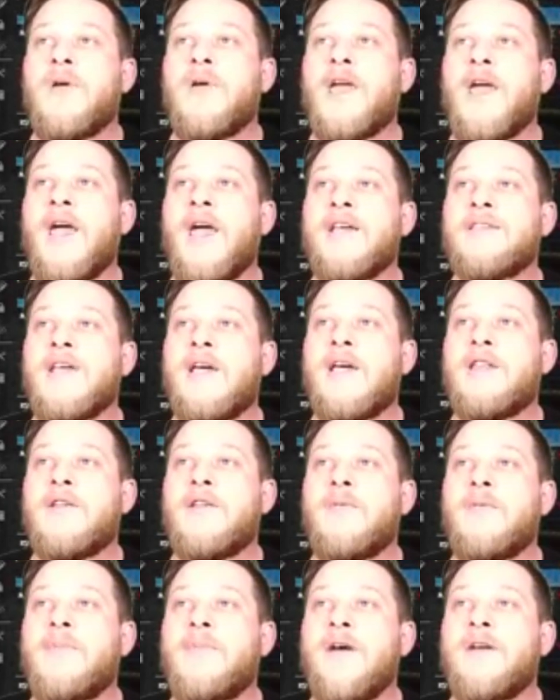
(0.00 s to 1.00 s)
It has that
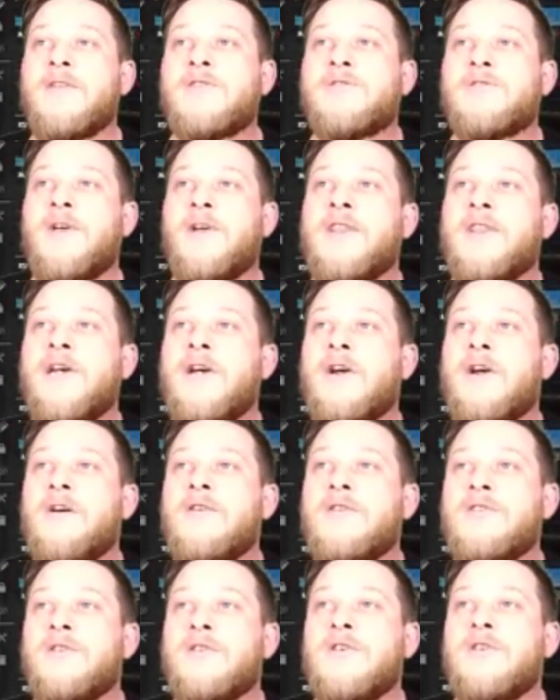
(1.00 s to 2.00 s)
little bounce right there.
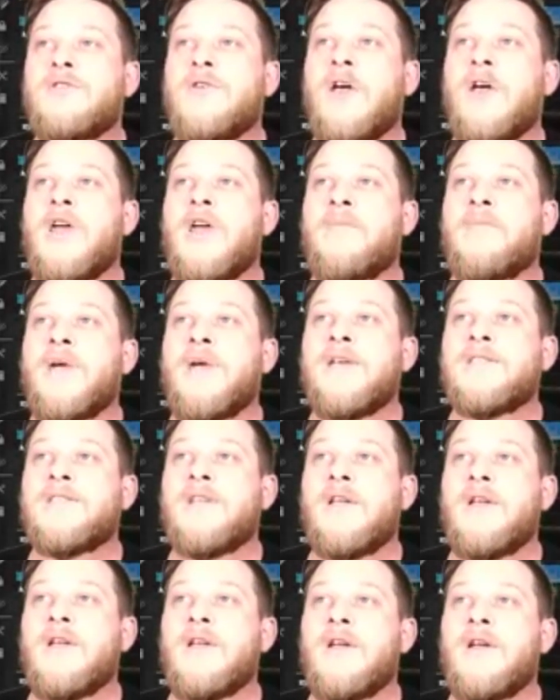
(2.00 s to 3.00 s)
So you draw that
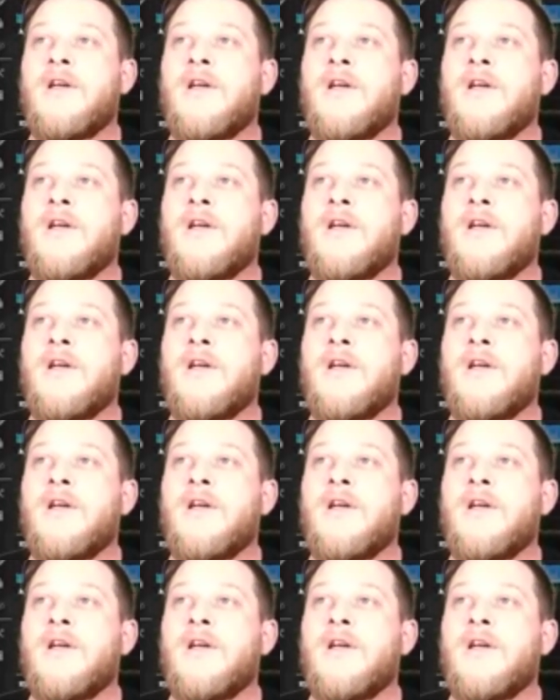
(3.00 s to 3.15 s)
baseline.